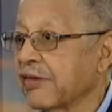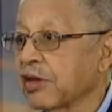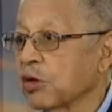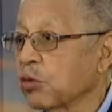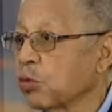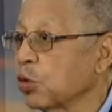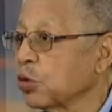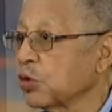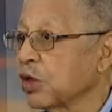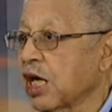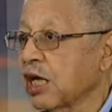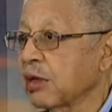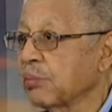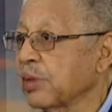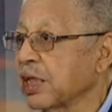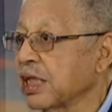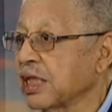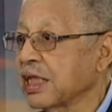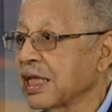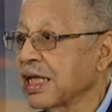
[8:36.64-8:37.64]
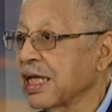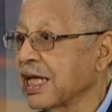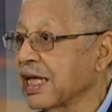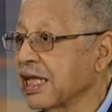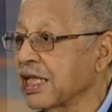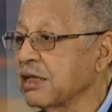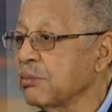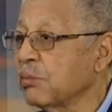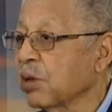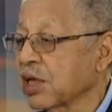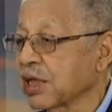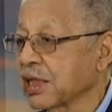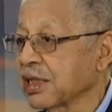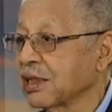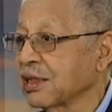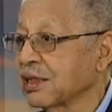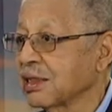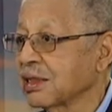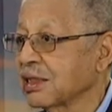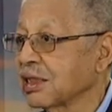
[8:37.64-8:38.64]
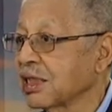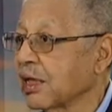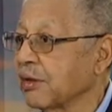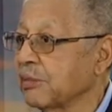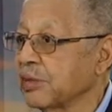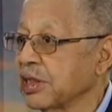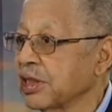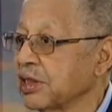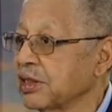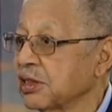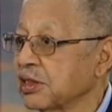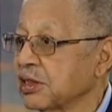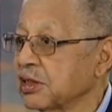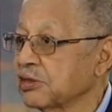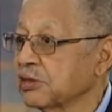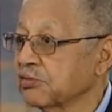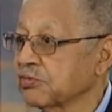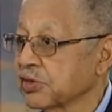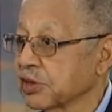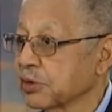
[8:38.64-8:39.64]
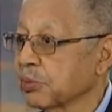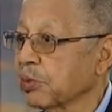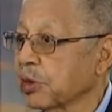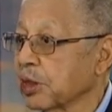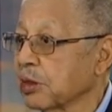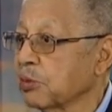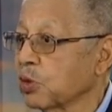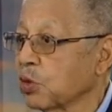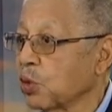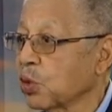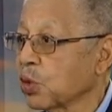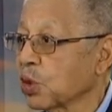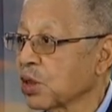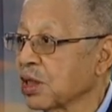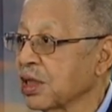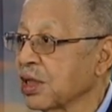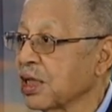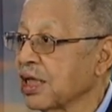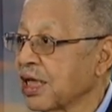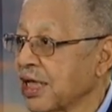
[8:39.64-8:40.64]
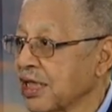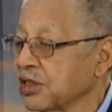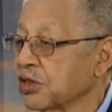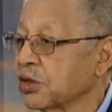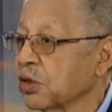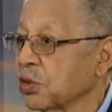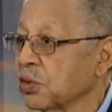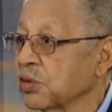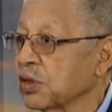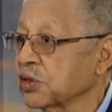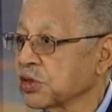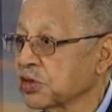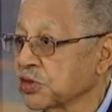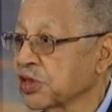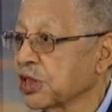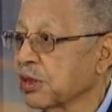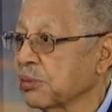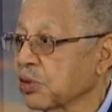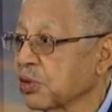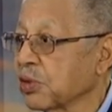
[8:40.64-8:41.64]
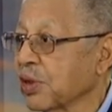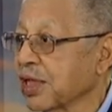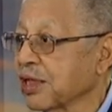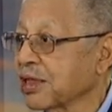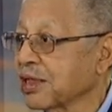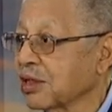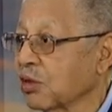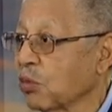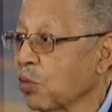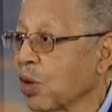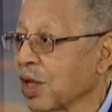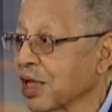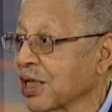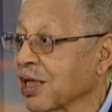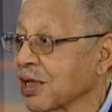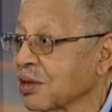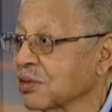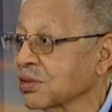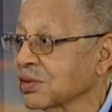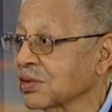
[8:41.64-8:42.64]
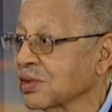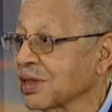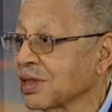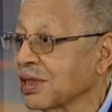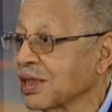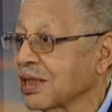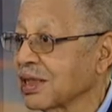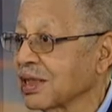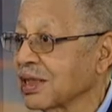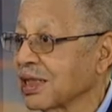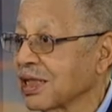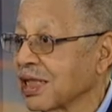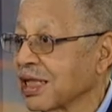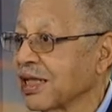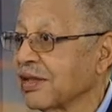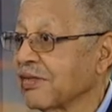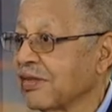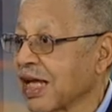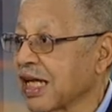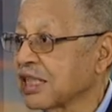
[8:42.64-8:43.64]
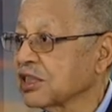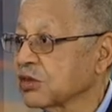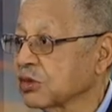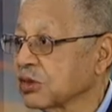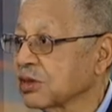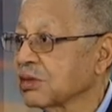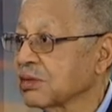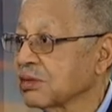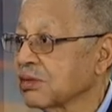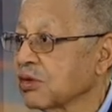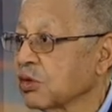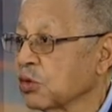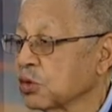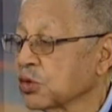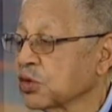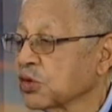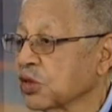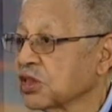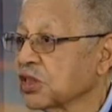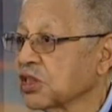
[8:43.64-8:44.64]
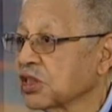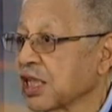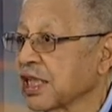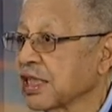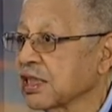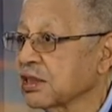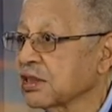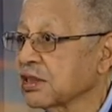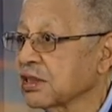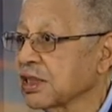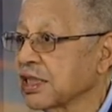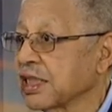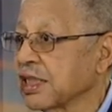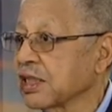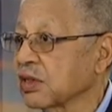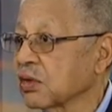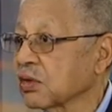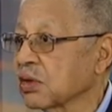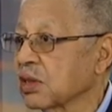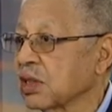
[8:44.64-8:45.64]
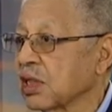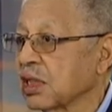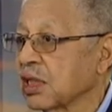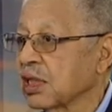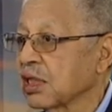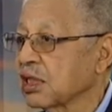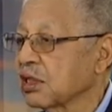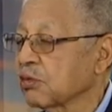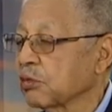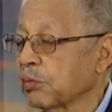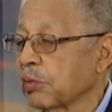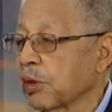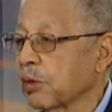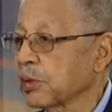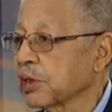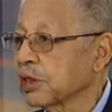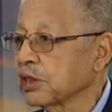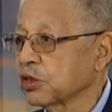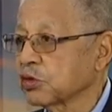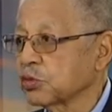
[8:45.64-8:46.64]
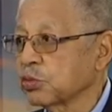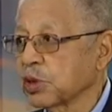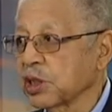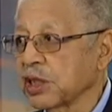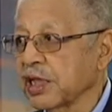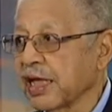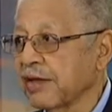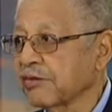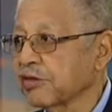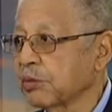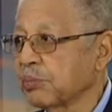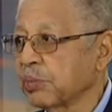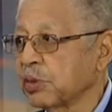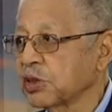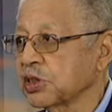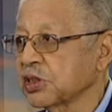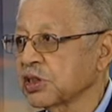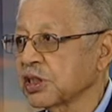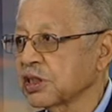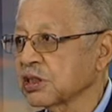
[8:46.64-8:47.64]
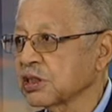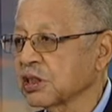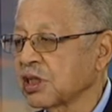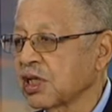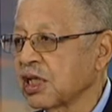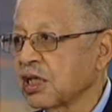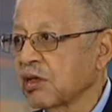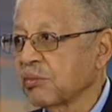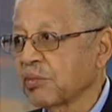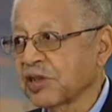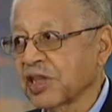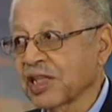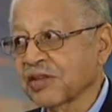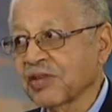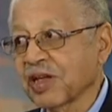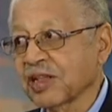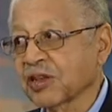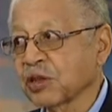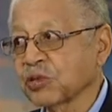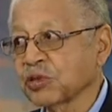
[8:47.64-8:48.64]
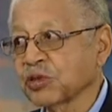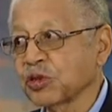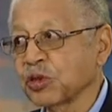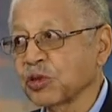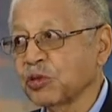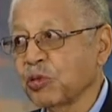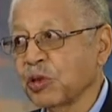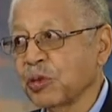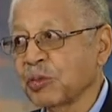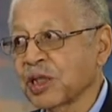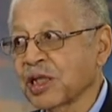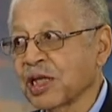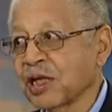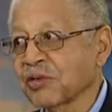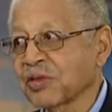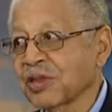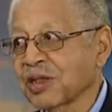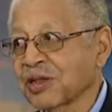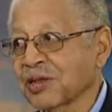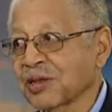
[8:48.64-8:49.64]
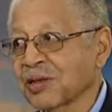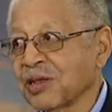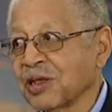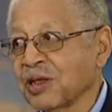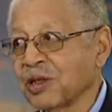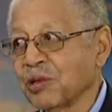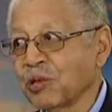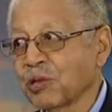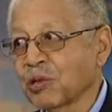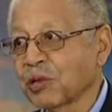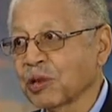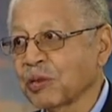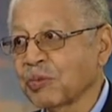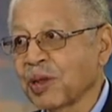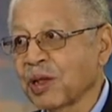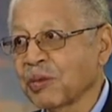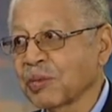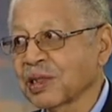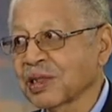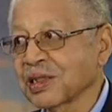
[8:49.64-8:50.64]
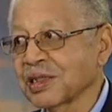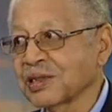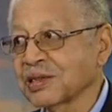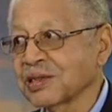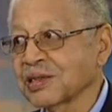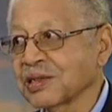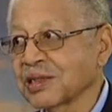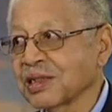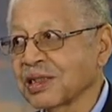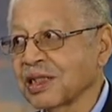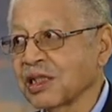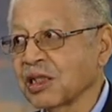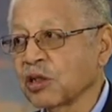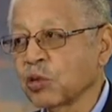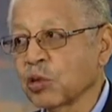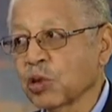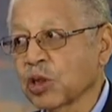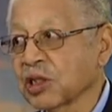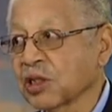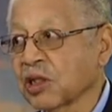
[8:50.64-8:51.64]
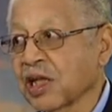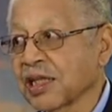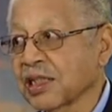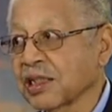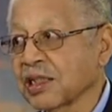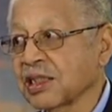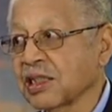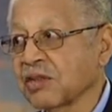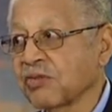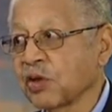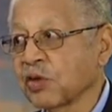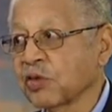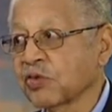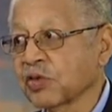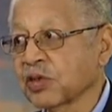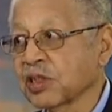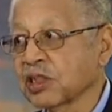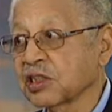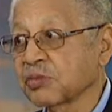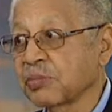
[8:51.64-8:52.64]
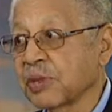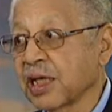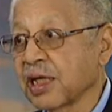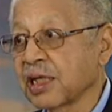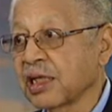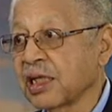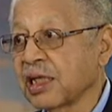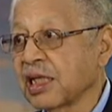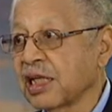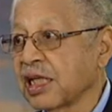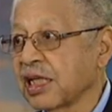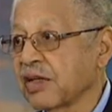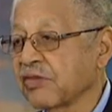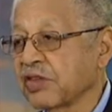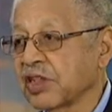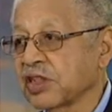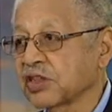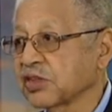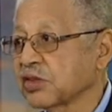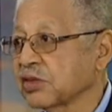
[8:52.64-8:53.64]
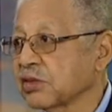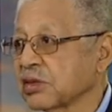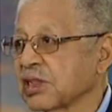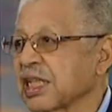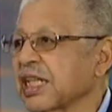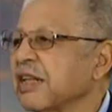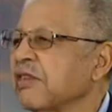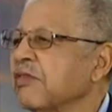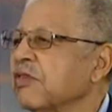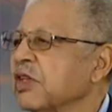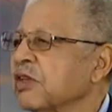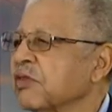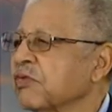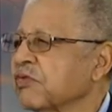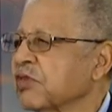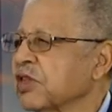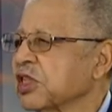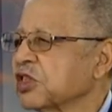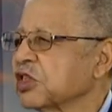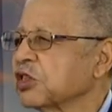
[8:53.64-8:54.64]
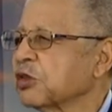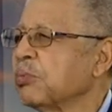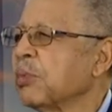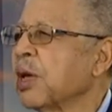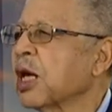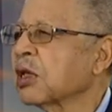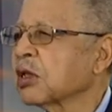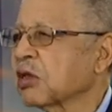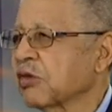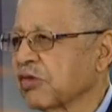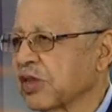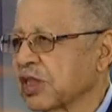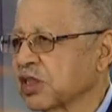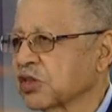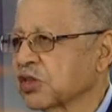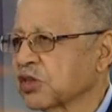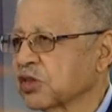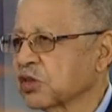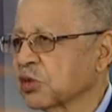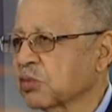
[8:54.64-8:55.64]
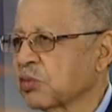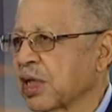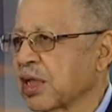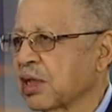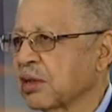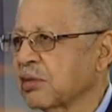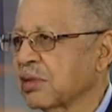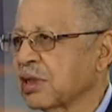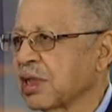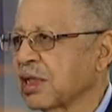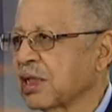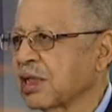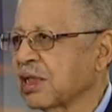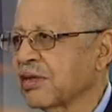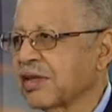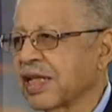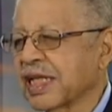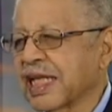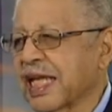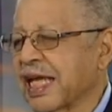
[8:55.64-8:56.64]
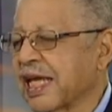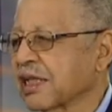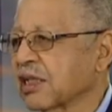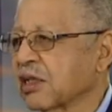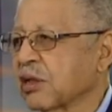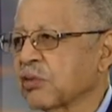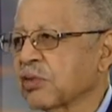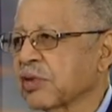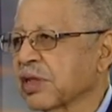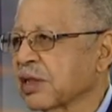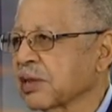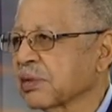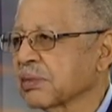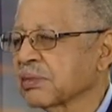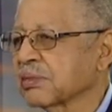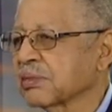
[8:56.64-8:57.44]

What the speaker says: there will not be anybody coming into the Supreme Court until there's a Democrat in the White House. And those are the stakes here. The Republicans really have to push this, but they've got those 2 women out there who are Republicans who are unlikely to vote for this man. Even if the smell of this is around, they can't go there.